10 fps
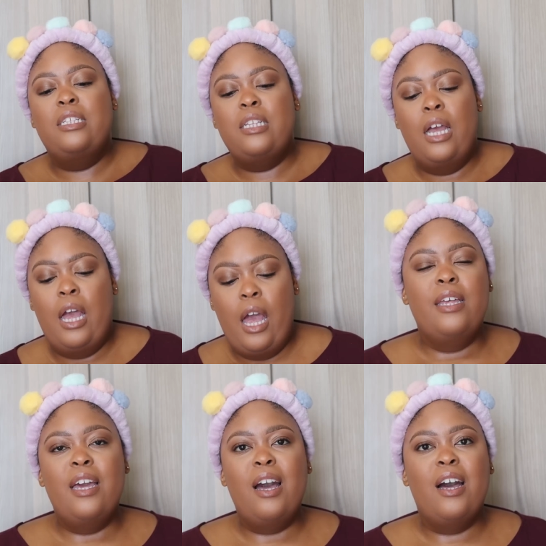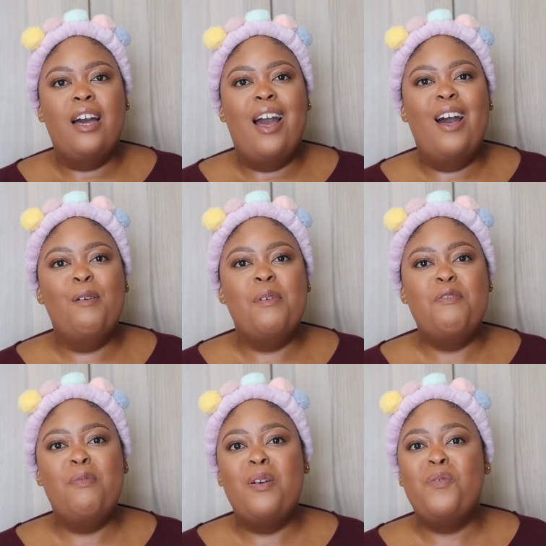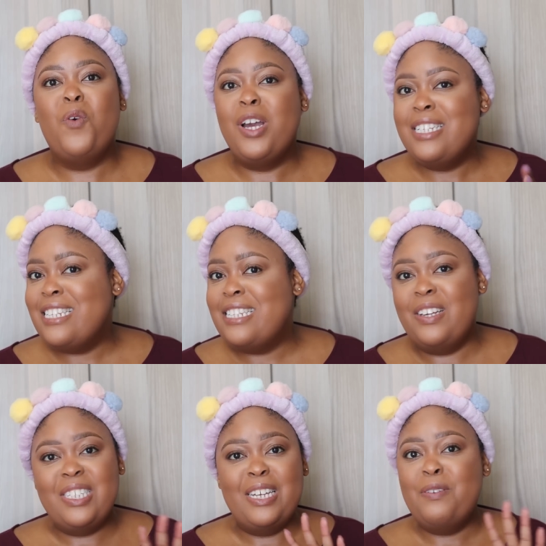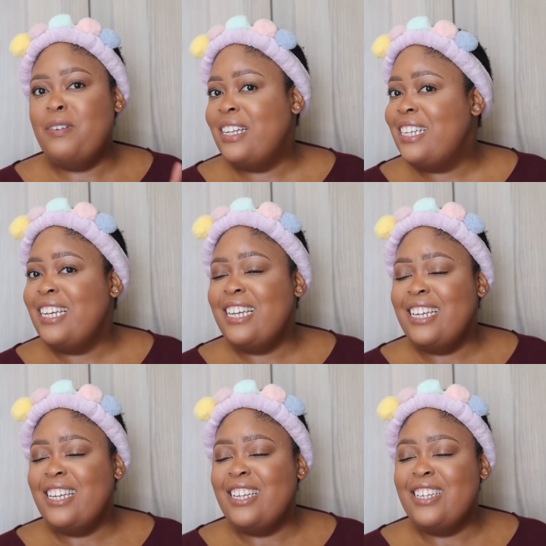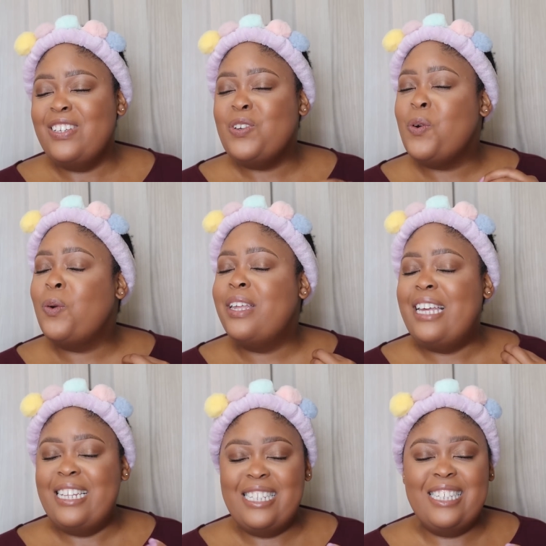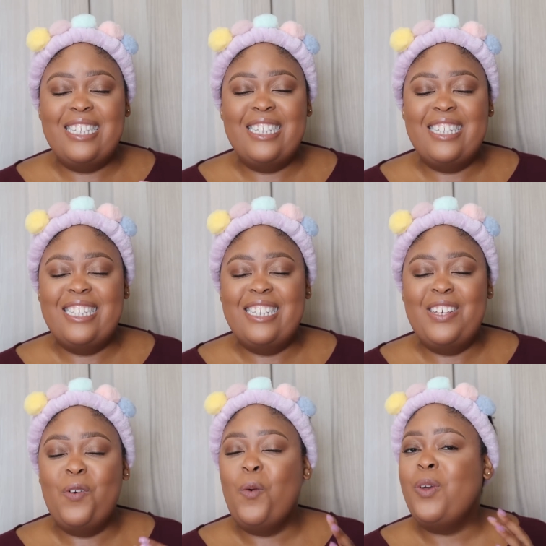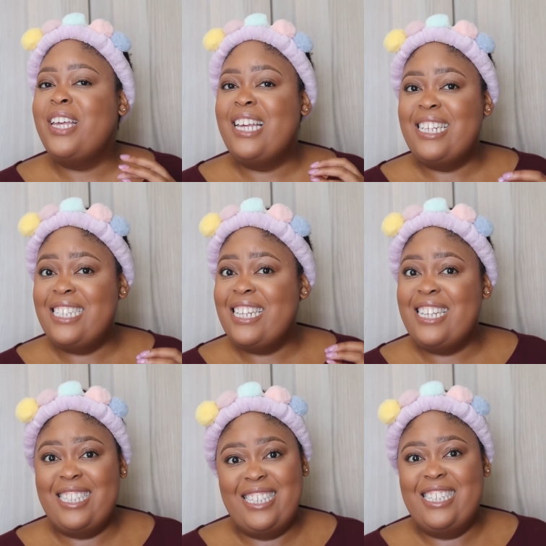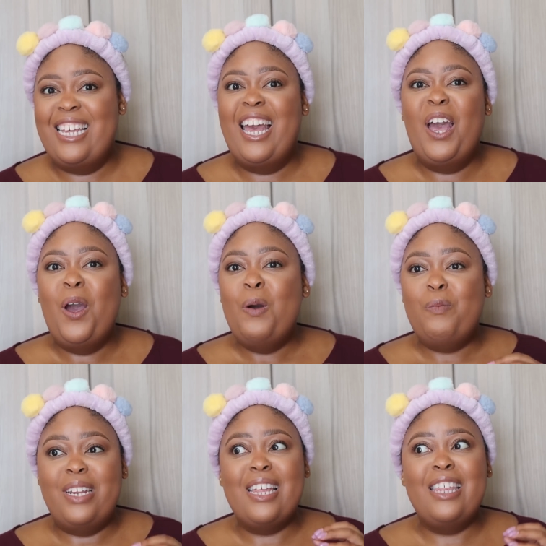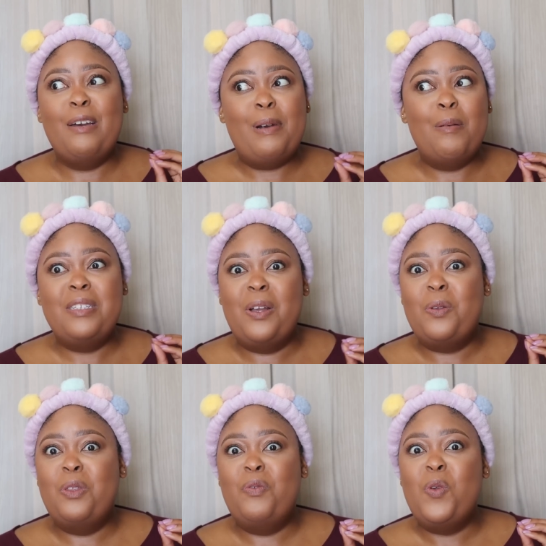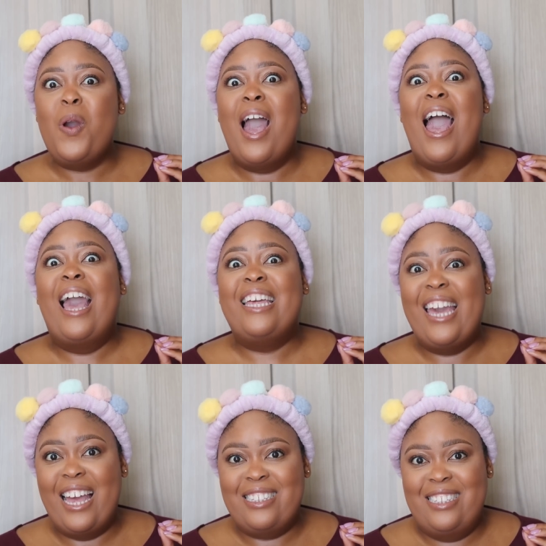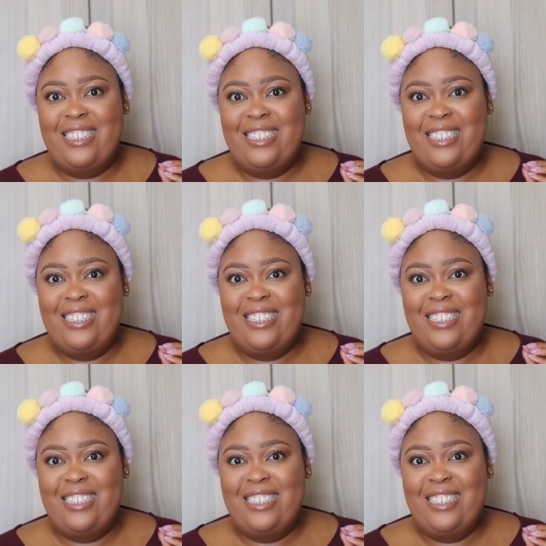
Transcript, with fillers: in. Yeah, um, if my voice is sounding funny, you won't guess. You won't guess it but I think I'm coming down with the flu again